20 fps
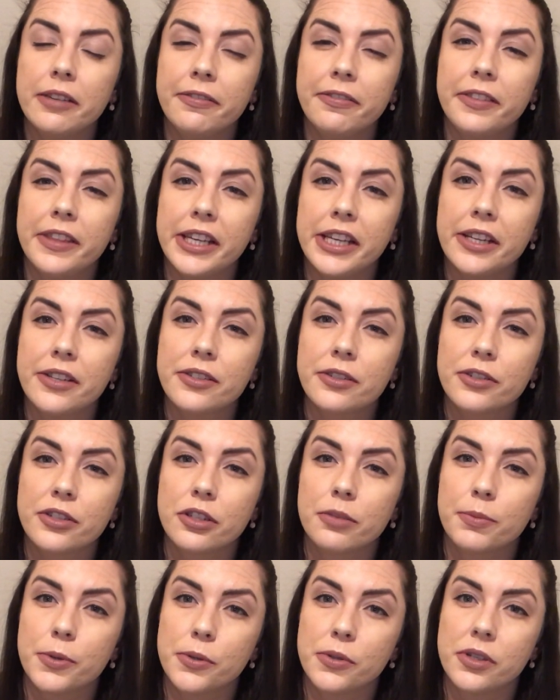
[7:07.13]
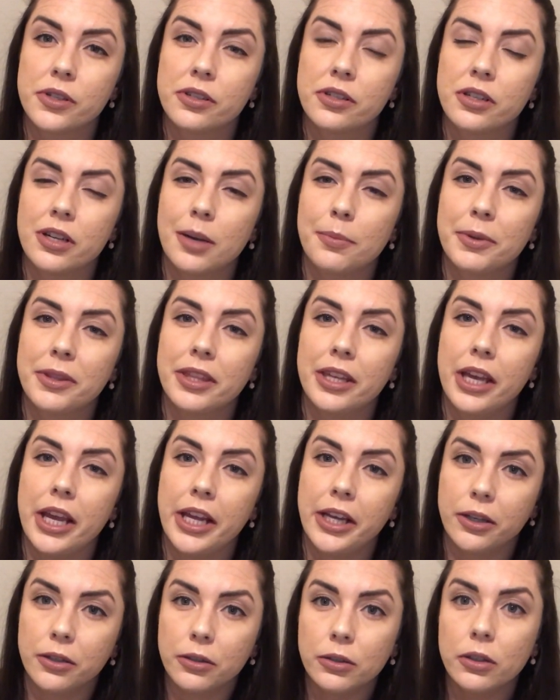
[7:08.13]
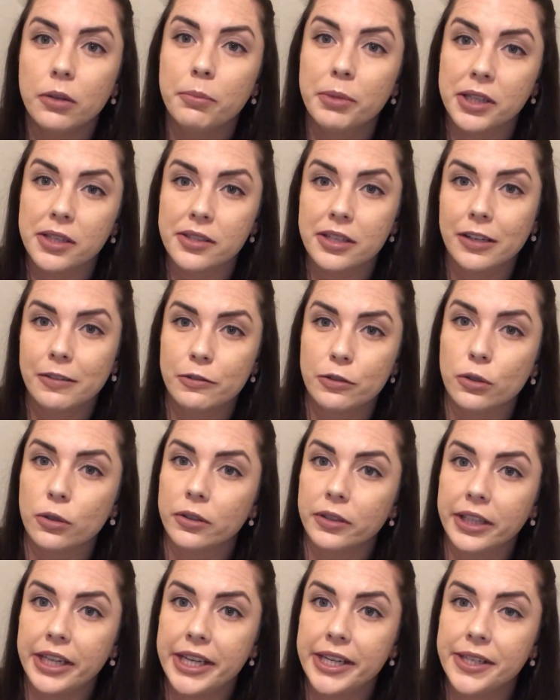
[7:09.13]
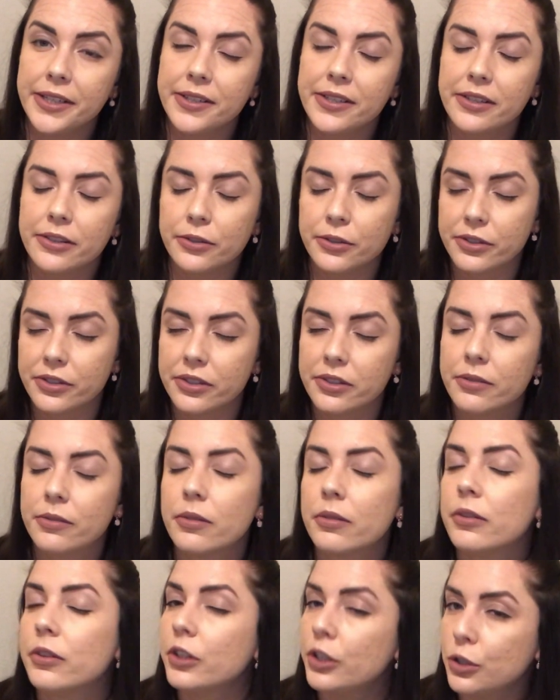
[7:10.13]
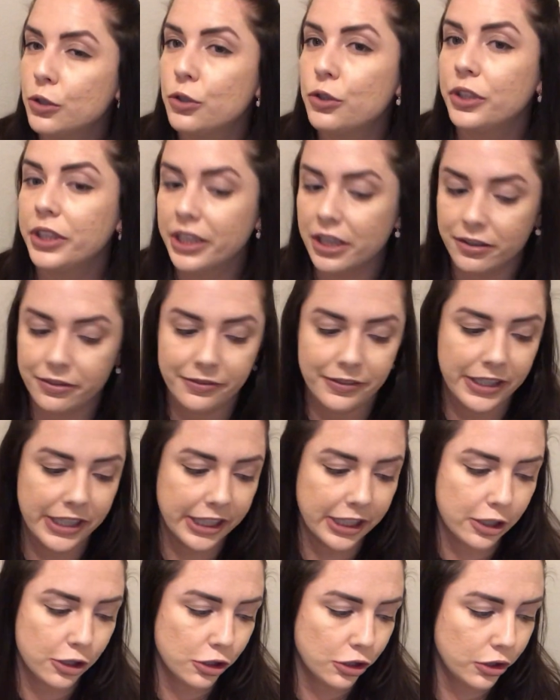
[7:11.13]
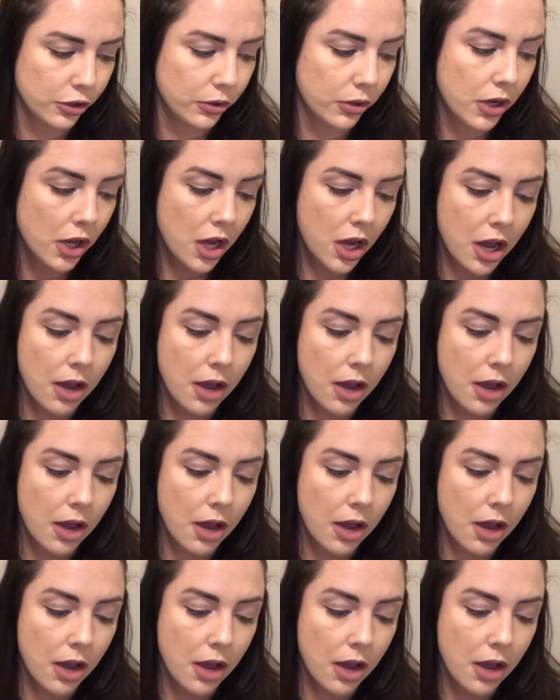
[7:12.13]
if things are supposed to stop at the ankle because I have short legs, there's usually a fitting issue,